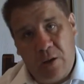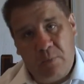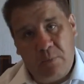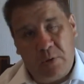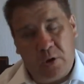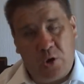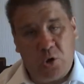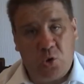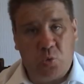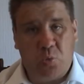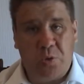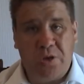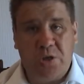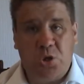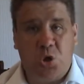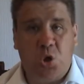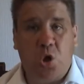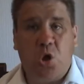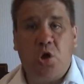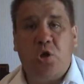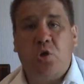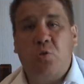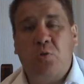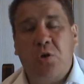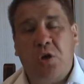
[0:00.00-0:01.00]
Because when
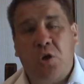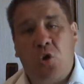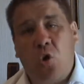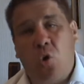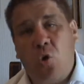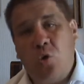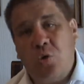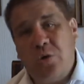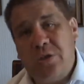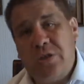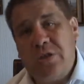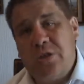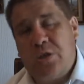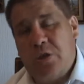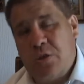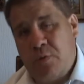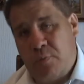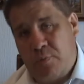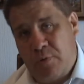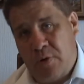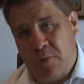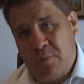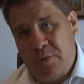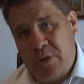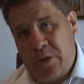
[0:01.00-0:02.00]
Joshua goes into the
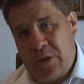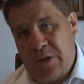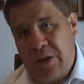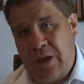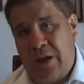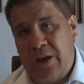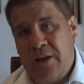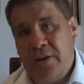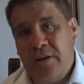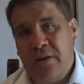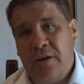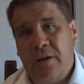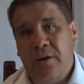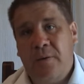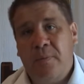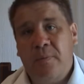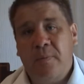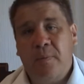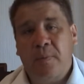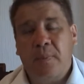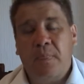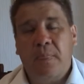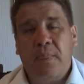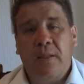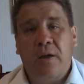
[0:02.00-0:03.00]
promised land,
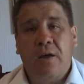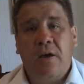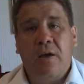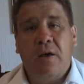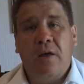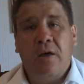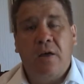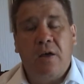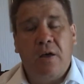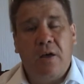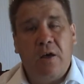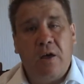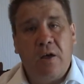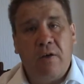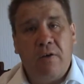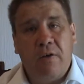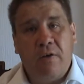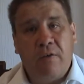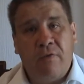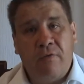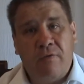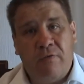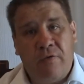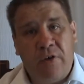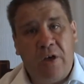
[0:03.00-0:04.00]

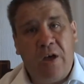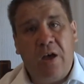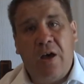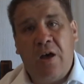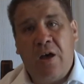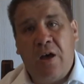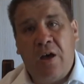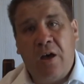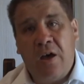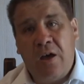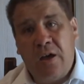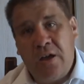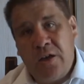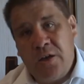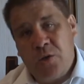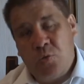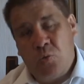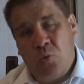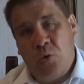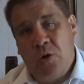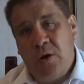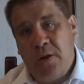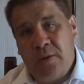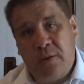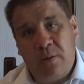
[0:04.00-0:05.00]
there is
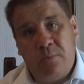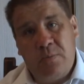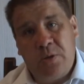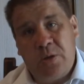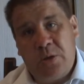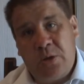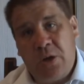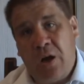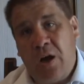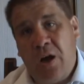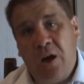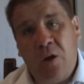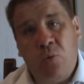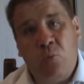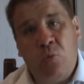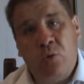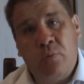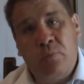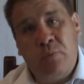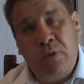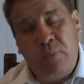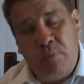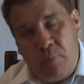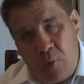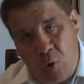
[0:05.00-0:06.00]
where the Messiah
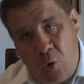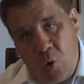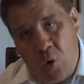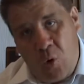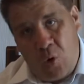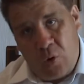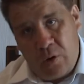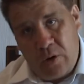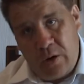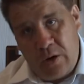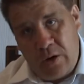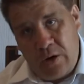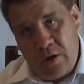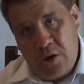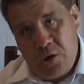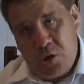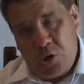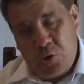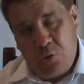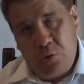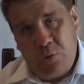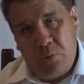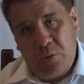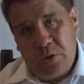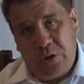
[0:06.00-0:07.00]
would be born.
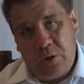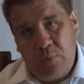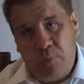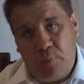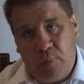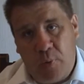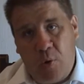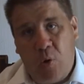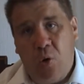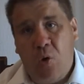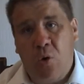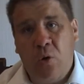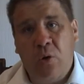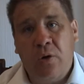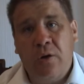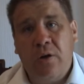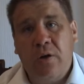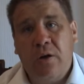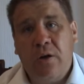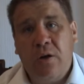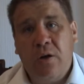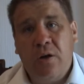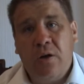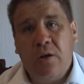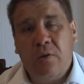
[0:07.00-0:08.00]
So it was
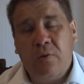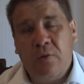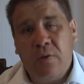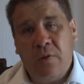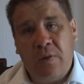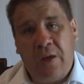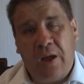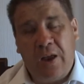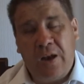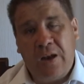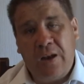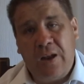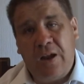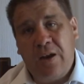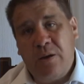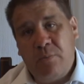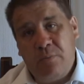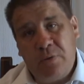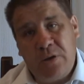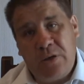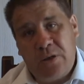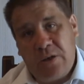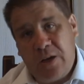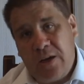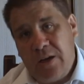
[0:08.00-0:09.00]
important that that land
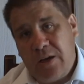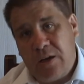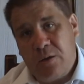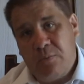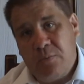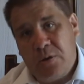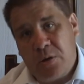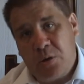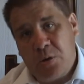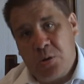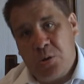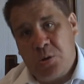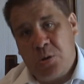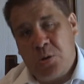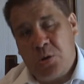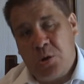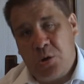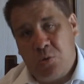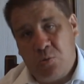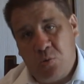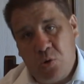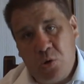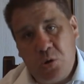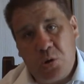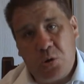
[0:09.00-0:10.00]
be taken because
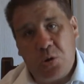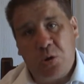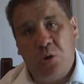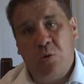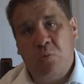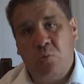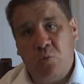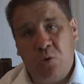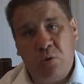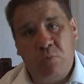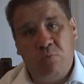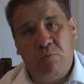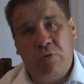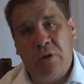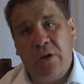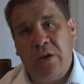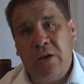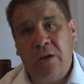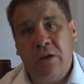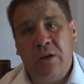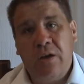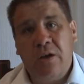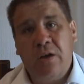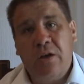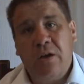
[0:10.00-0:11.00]
Jerusalem would
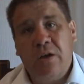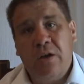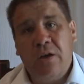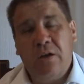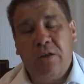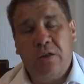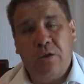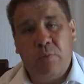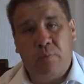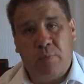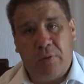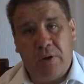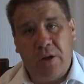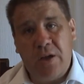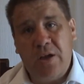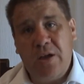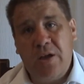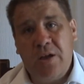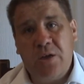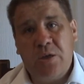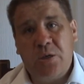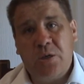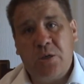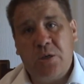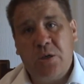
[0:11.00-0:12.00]
be the
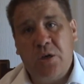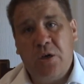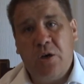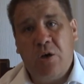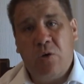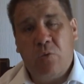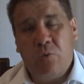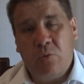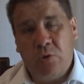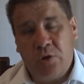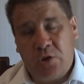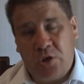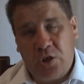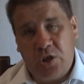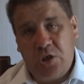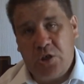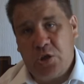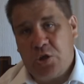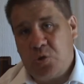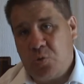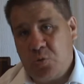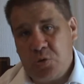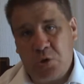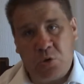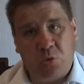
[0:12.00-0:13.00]
place where
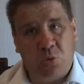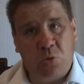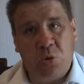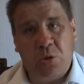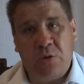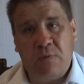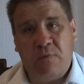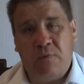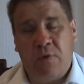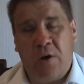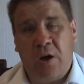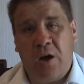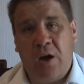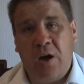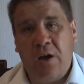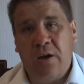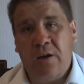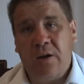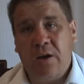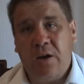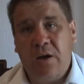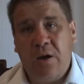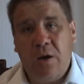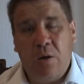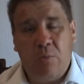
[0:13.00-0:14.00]
Jesus was
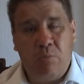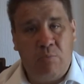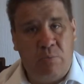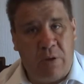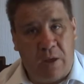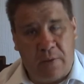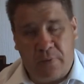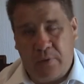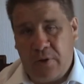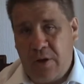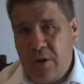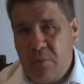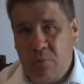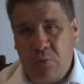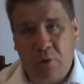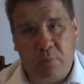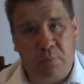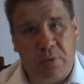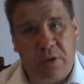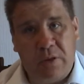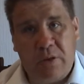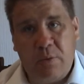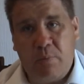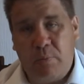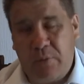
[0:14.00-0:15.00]
crucified, Bethlehem would
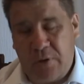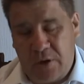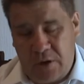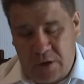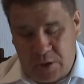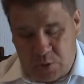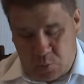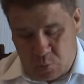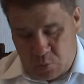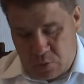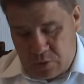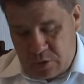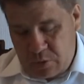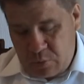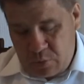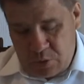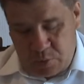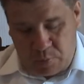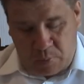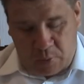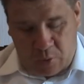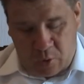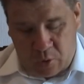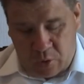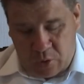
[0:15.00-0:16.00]
be the place where he was
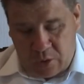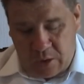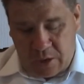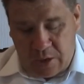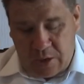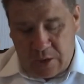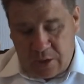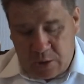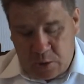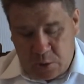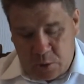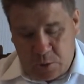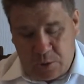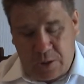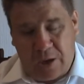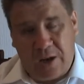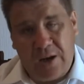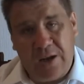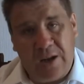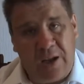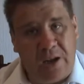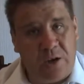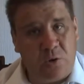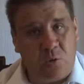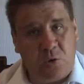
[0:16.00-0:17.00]
born. So
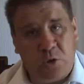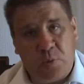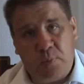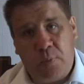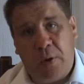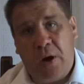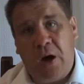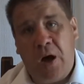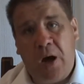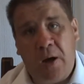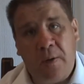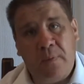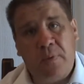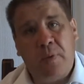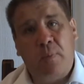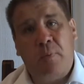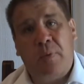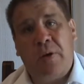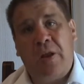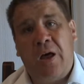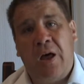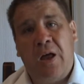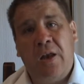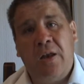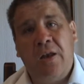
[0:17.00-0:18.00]
that land was part of the
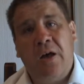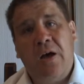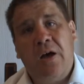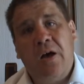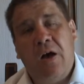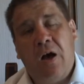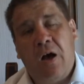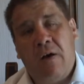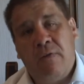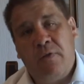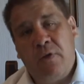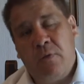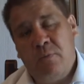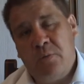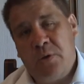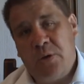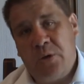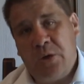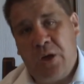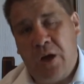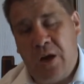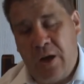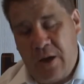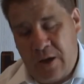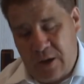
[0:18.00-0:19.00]
plan of the
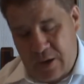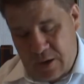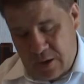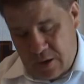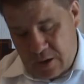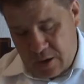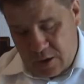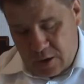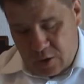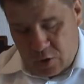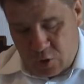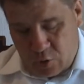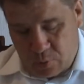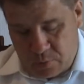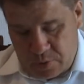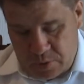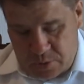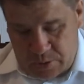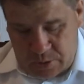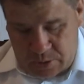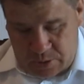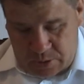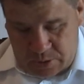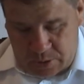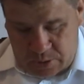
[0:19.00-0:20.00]
Messiah coming
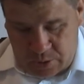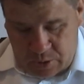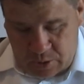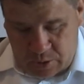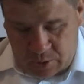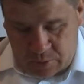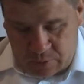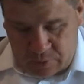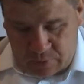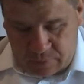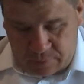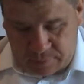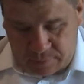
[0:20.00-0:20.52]
to this earth.